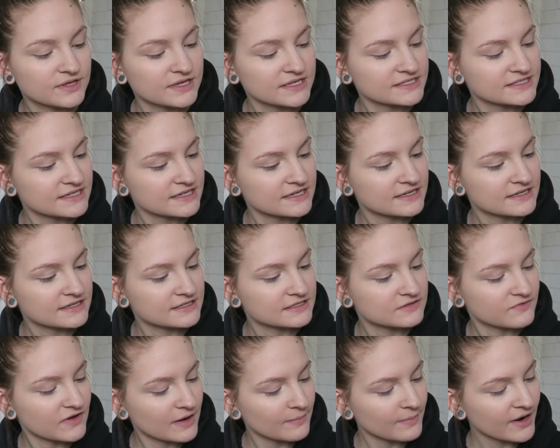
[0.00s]
this
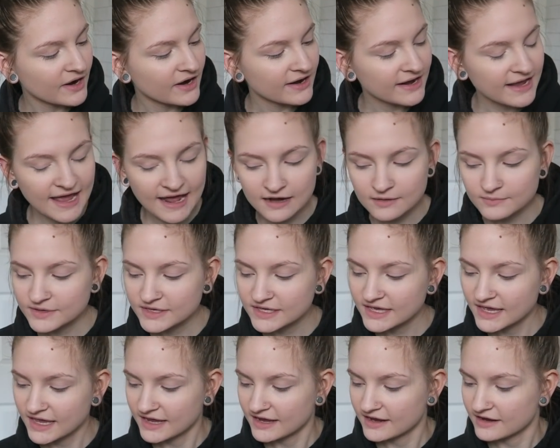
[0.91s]
is Vampire
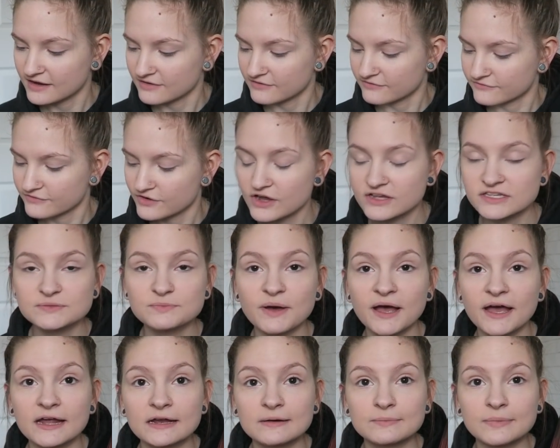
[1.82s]
Academy and
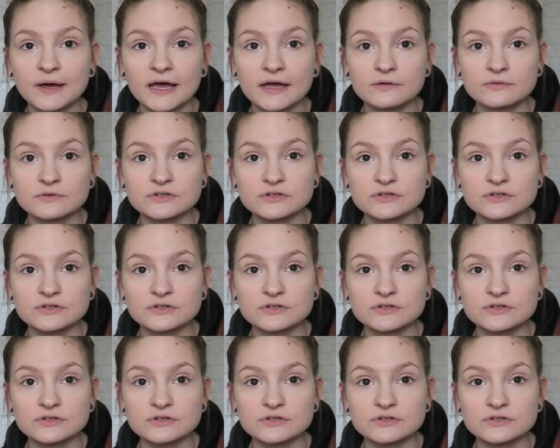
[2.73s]
Frostbite by